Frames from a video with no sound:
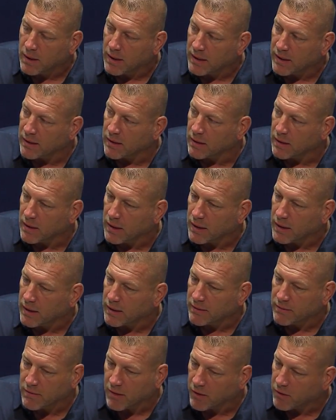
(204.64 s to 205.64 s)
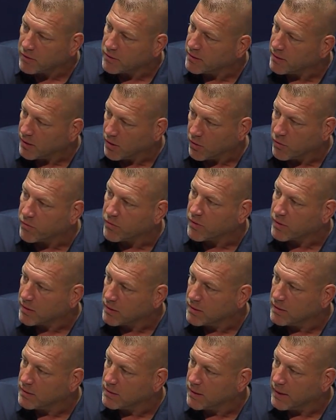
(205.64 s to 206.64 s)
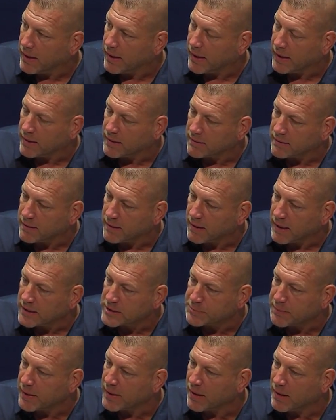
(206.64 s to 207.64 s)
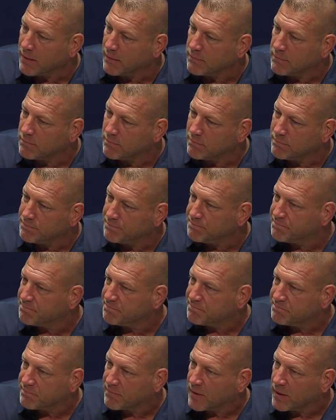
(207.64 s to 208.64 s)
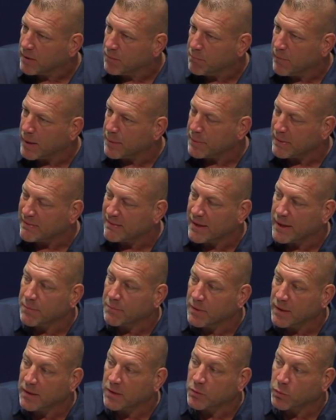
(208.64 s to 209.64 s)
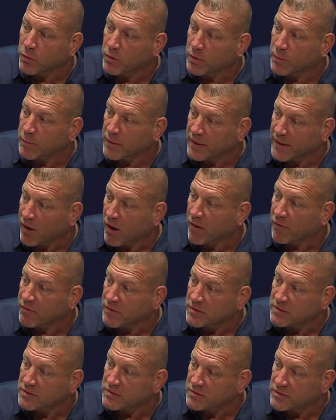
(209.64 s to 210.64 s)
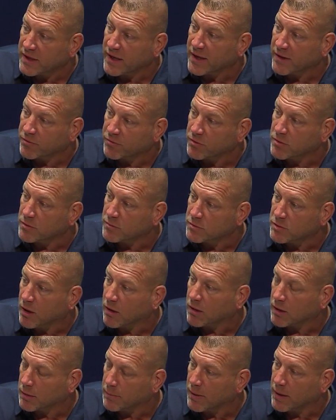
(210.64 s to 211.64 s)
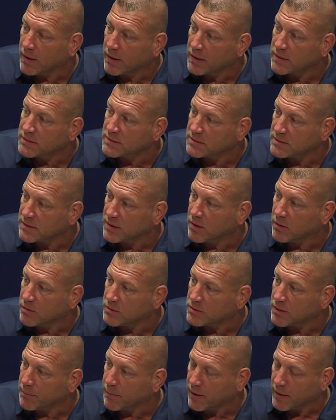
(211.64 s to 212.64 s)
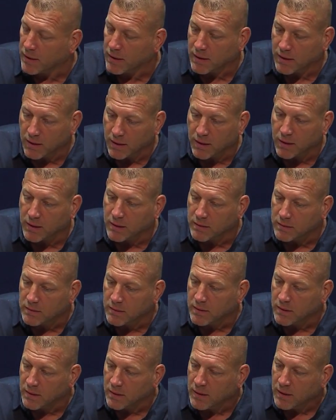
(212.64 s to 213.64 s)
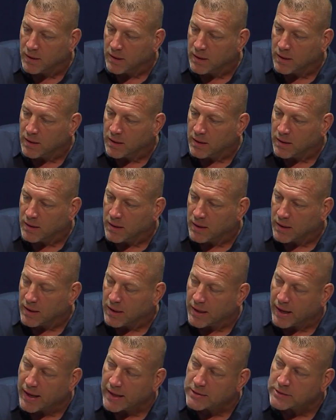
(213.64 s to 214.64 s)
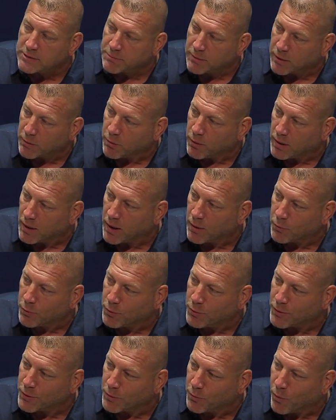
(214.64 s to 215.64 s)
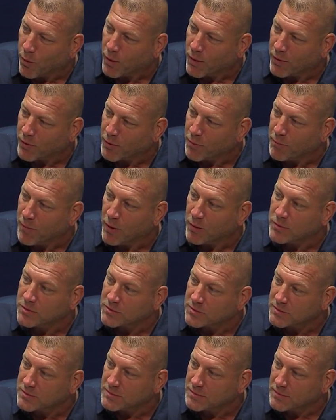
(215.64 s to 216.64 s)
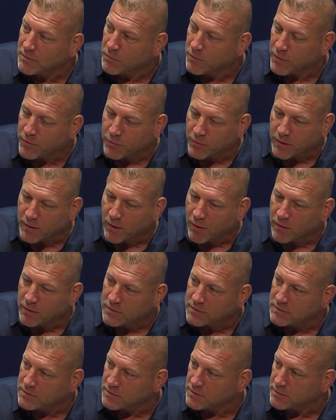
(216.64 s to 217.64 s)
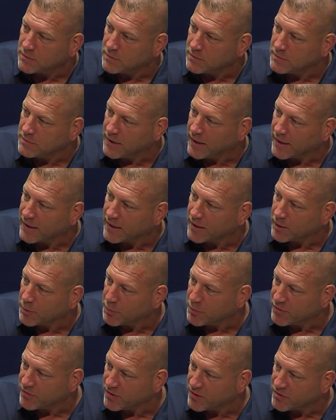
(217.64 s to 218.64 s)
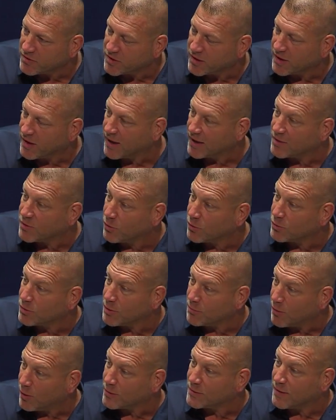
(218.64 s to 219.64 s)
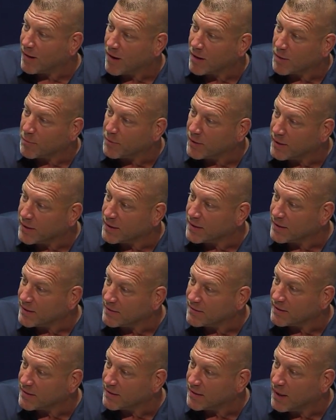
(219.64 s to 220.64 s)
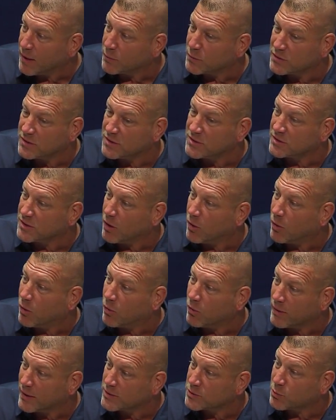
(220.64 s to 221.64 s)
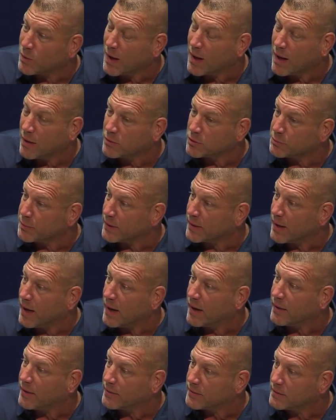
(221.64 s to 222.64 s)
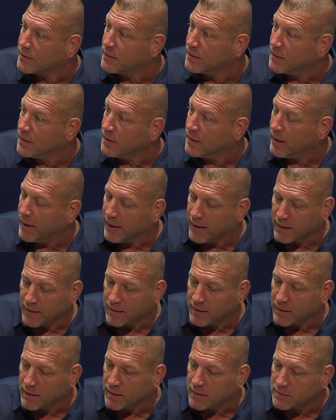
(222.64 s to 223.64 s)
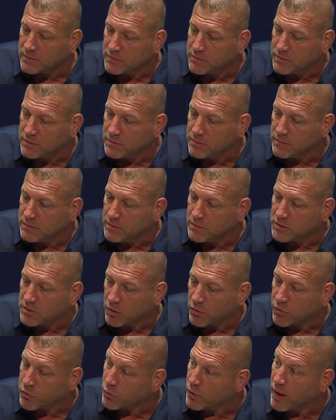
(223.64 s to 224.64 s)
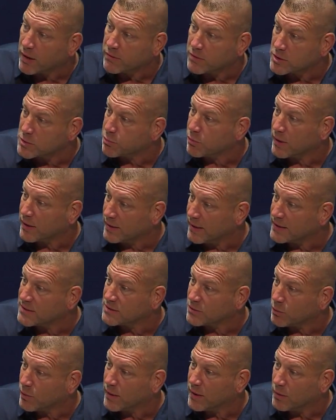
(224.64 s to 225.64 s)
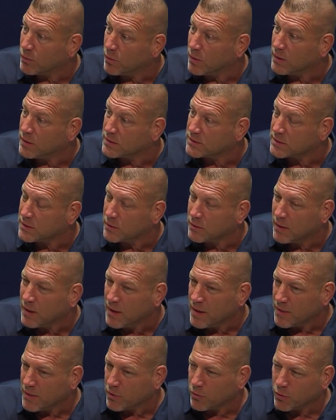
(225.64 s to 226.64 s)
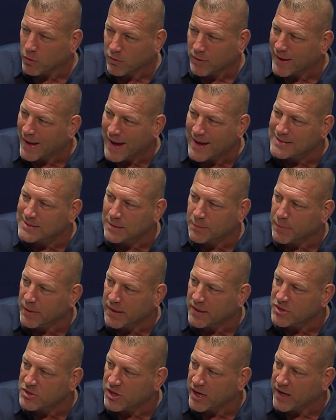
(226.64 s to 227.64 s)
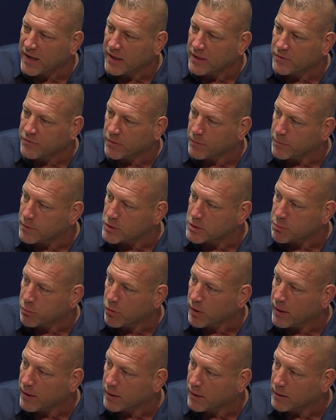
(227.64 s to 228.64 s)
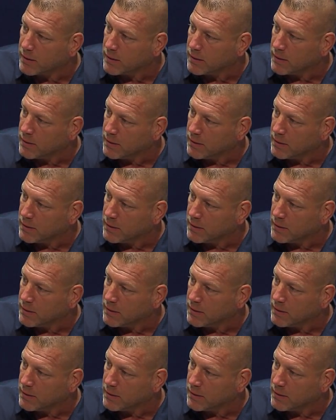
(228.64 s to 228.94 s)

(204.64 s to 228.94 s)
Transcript: he turned it over, and I spent maybe 10 minutes with him in the offensive staff room talking about X's and O's. I mean, he asked me what I really wanted the most with regards to taking the position, and I told him autonomy, and he said that was his goal. That's why I was being hired. And so throughout the spring, that's the way it was. So there really hasn't been a change from the spring